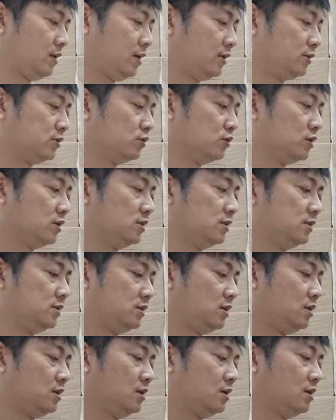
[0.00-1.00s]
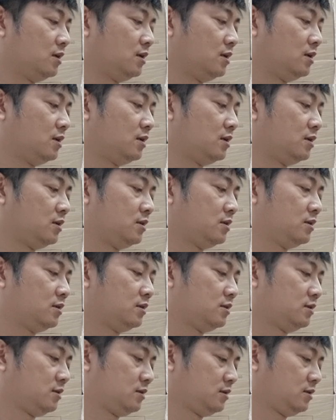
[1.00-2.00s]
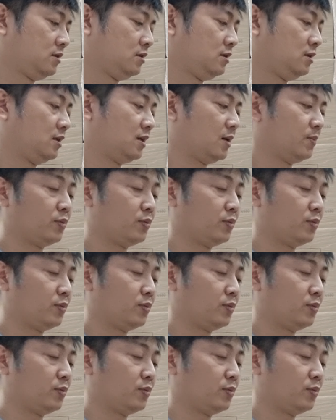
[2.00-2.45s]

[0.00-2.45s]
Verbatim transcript: right so this is the uh, you